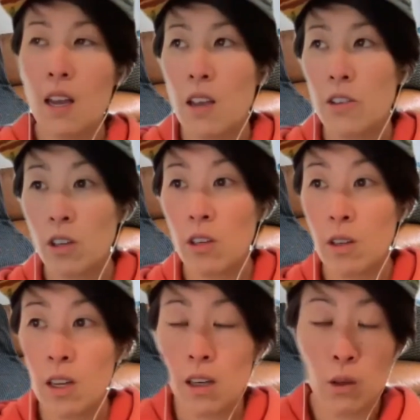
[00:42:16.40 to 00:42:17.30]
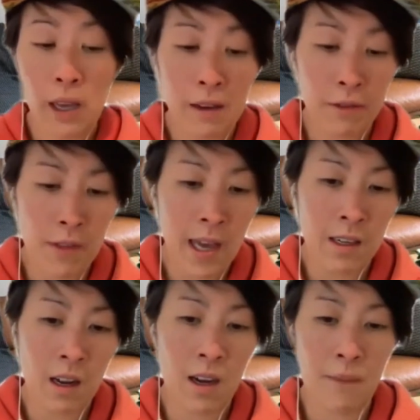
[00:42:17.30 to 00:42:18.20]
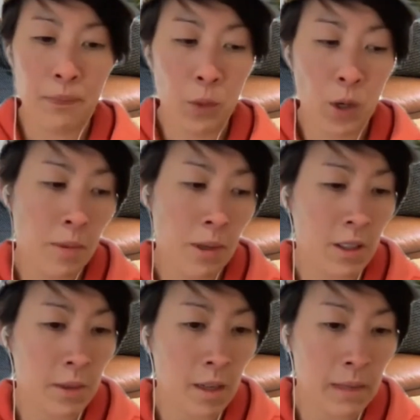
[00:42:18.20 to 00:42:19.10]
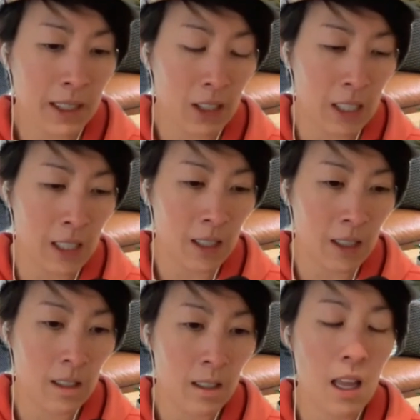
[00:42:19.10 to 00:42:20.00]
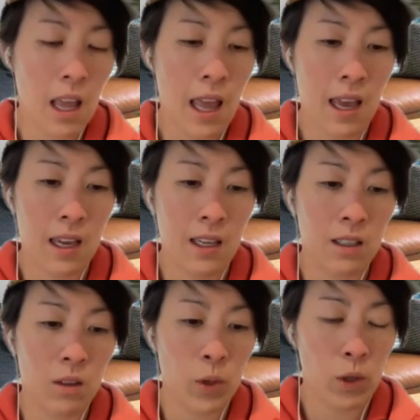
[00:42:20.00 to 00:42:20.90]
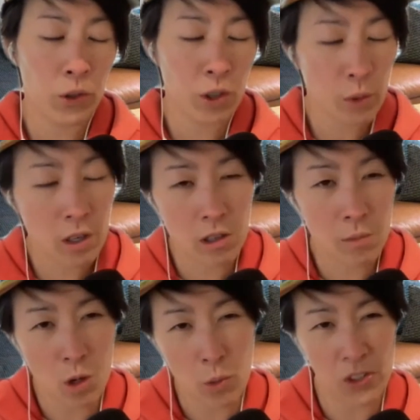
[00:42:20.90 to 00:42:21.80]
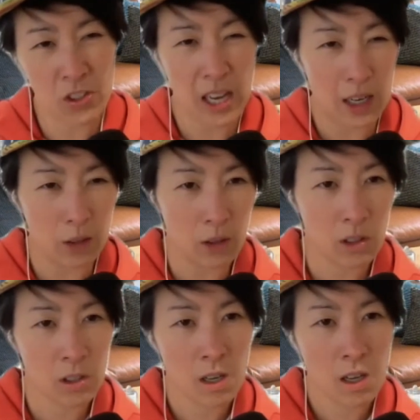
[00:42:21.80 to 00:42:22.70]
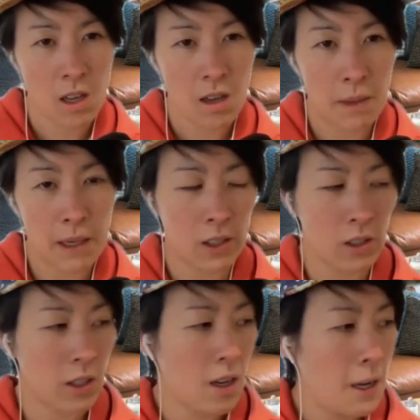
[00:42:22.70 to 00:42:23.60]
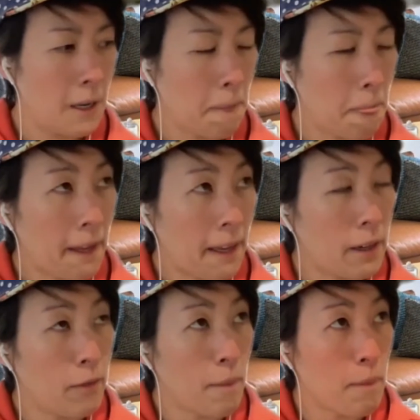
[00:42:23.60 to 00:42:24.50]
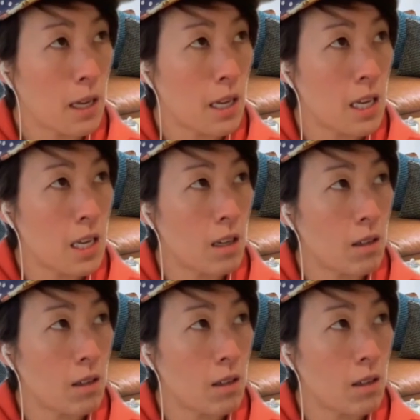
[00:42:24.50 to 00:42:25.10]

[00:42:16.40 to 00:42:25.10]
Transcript: So look out for that. We're hoping sometime next year. And we also want to do more with sounds, because, you know, for me,